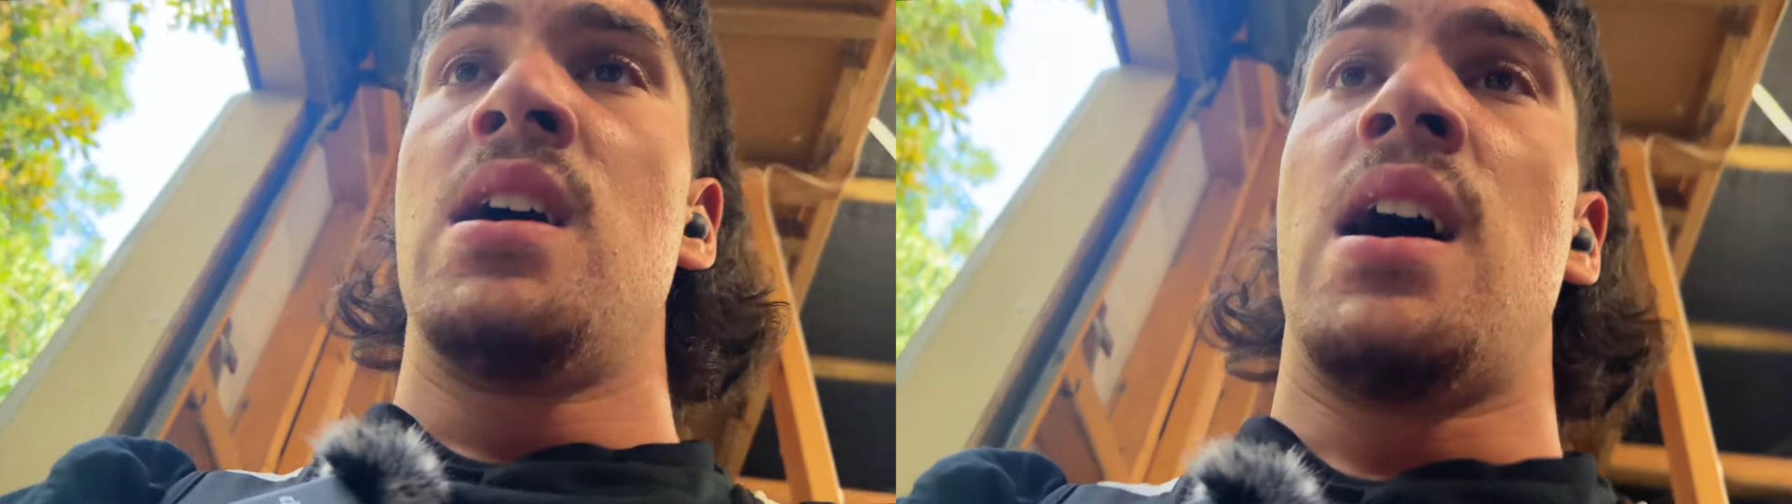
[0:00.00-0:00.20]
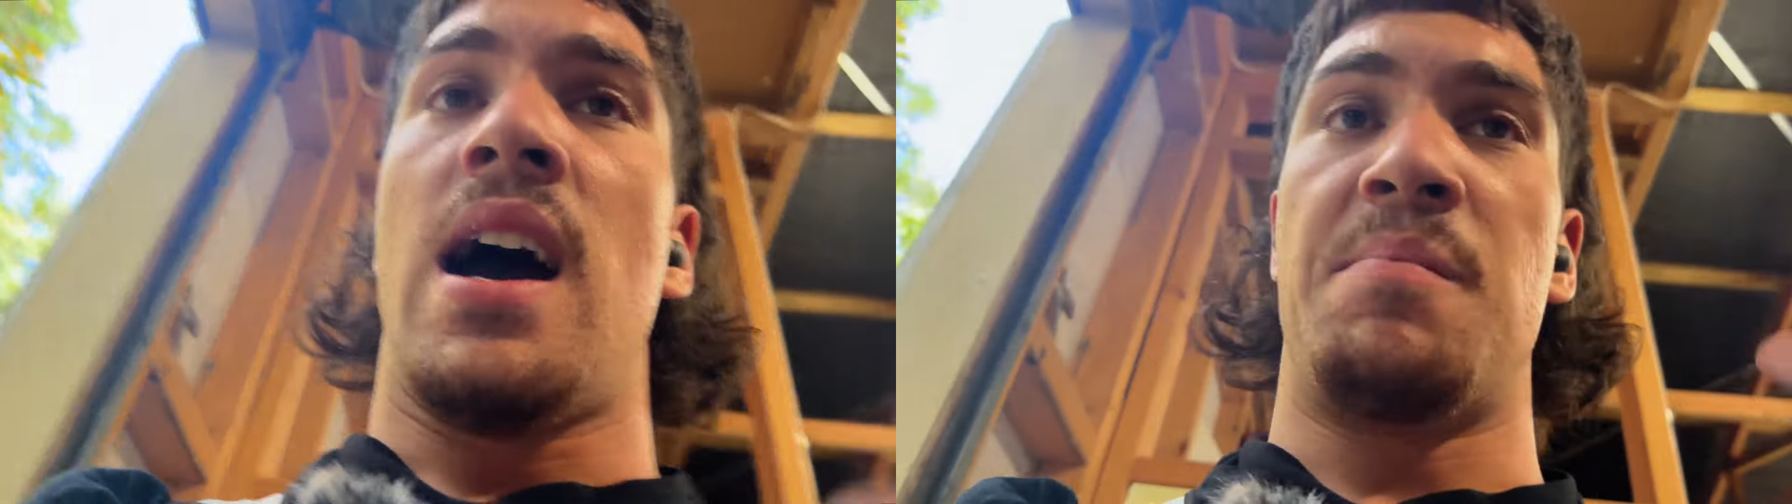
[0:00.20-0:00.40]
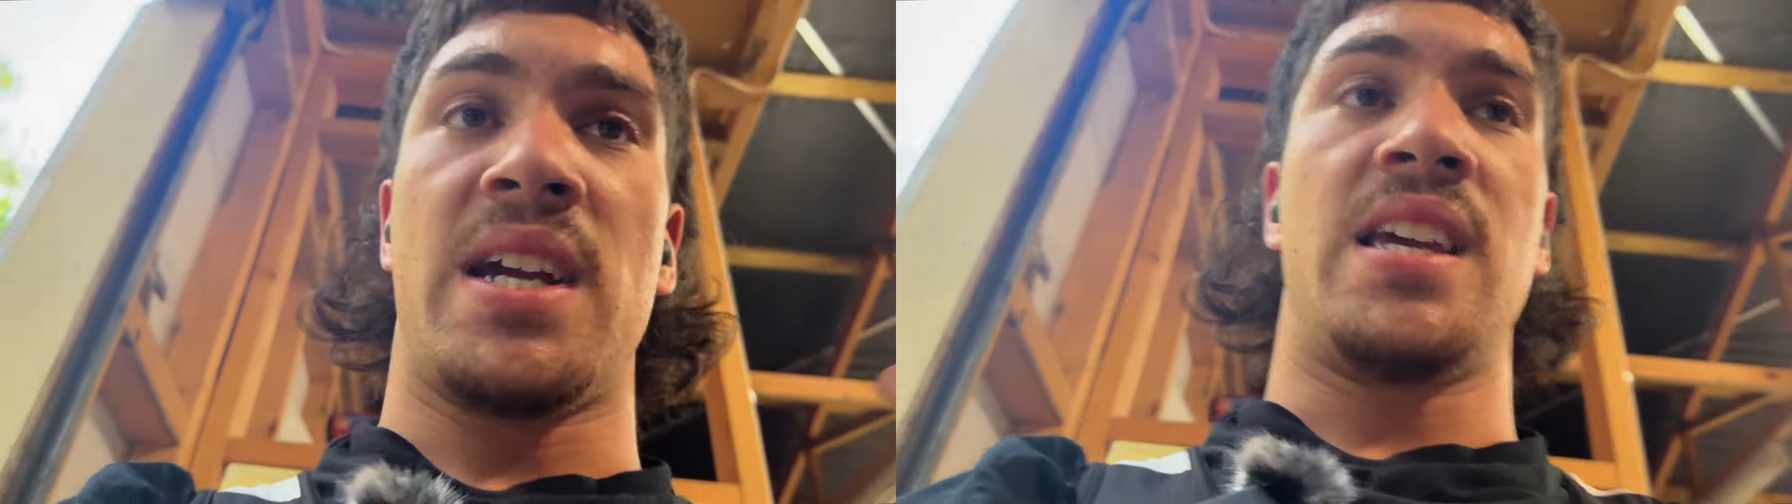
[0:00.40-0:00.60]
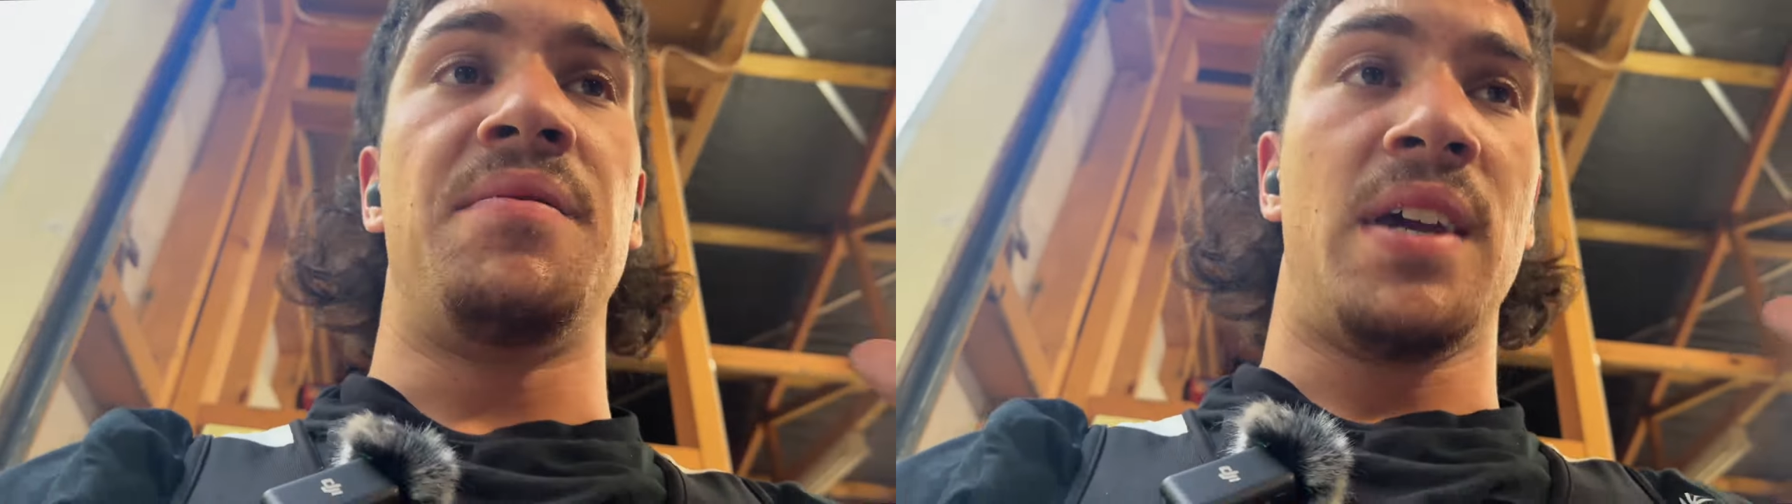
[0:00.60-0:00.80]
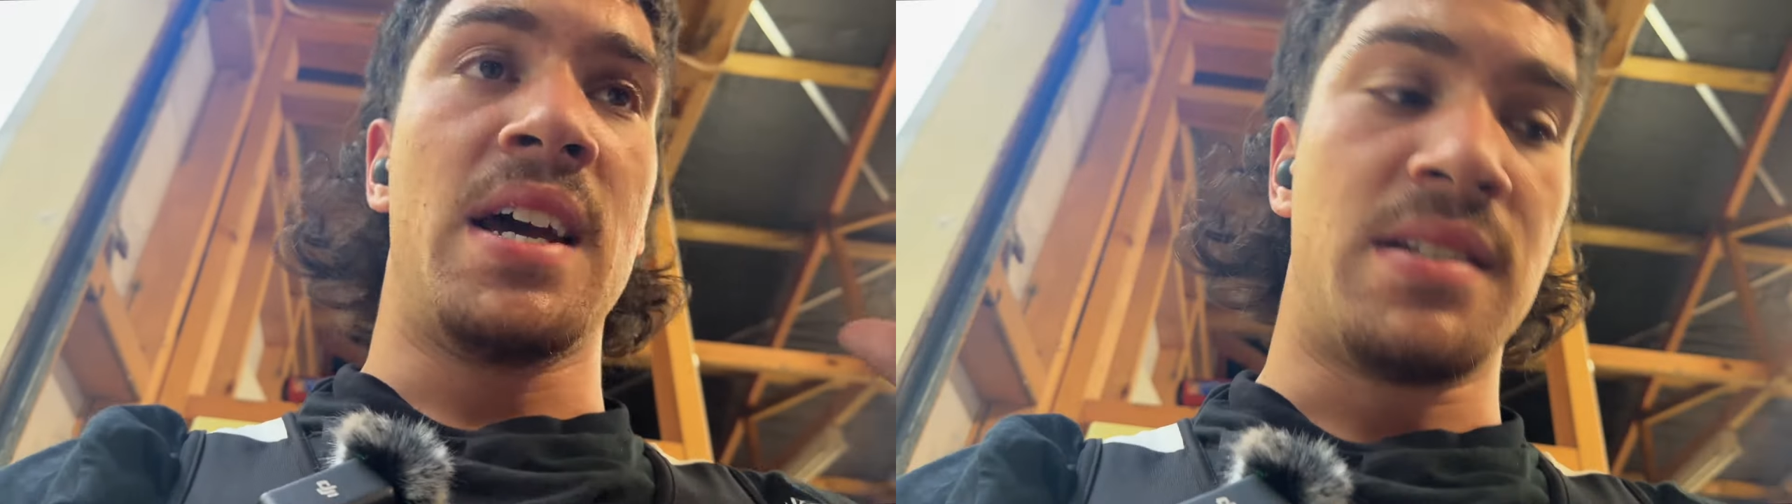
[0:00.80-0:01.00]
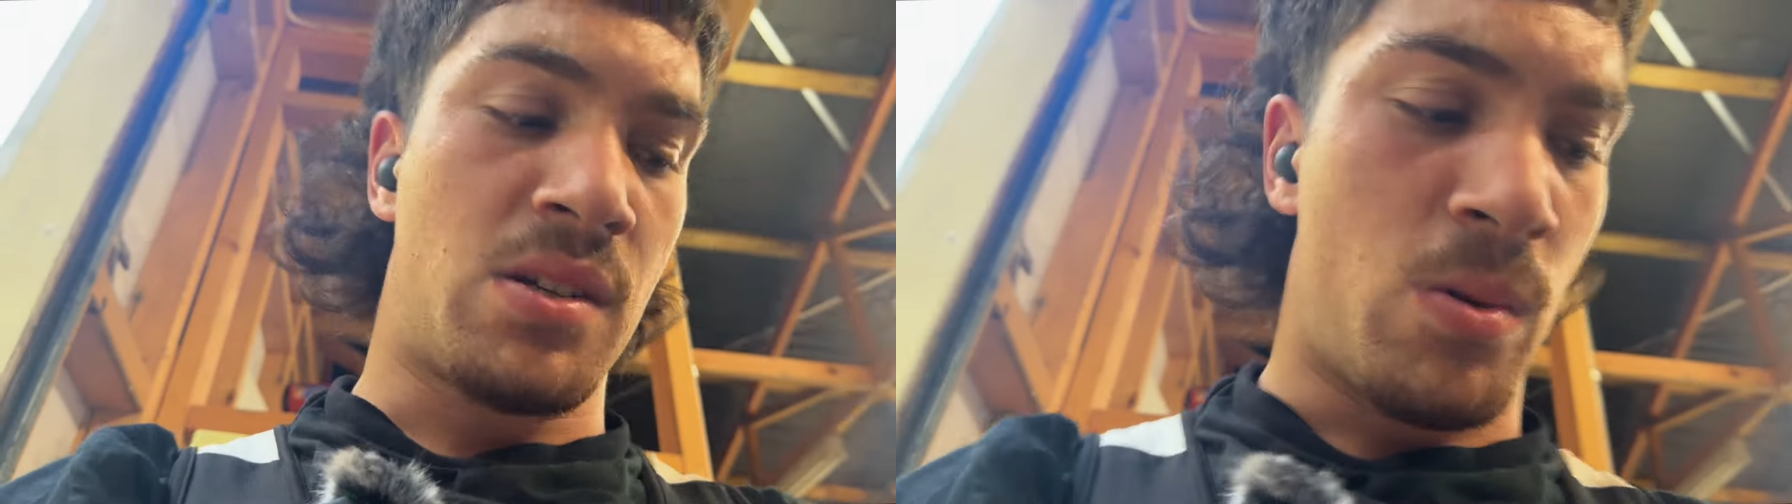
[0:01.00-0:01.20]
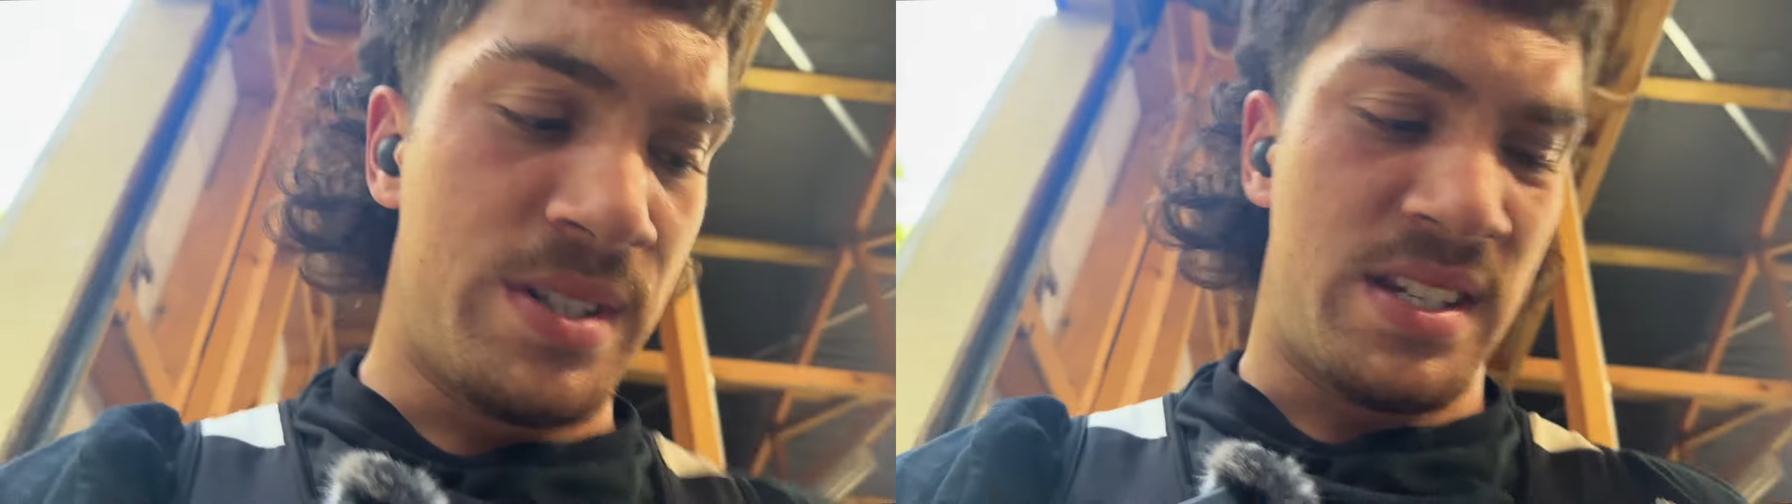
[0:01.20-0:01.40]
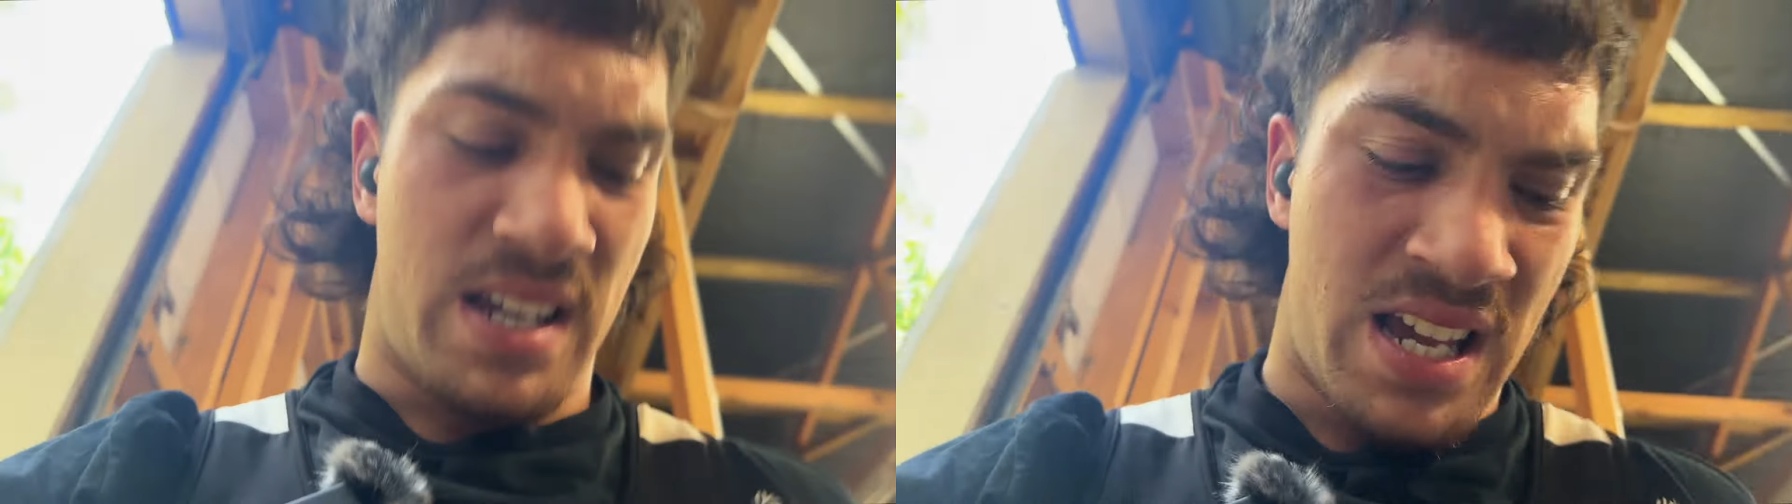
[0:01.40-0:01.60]
I had my heaviest squat
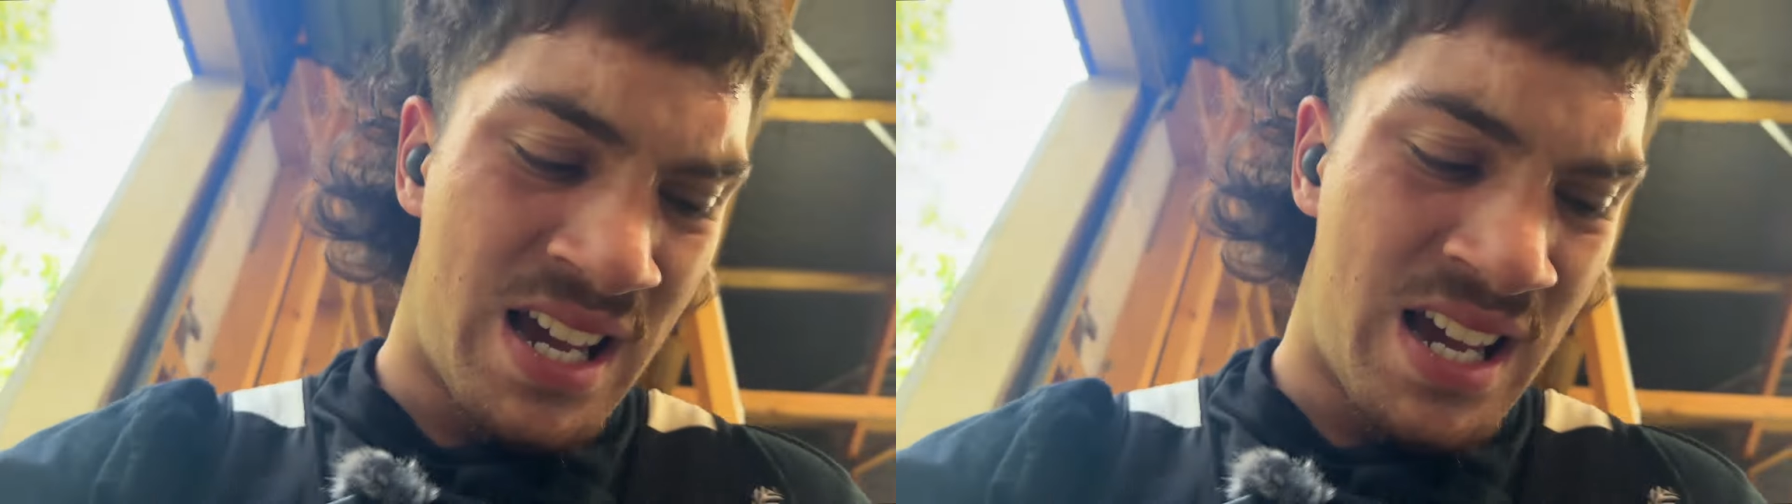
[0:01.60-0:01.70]
day,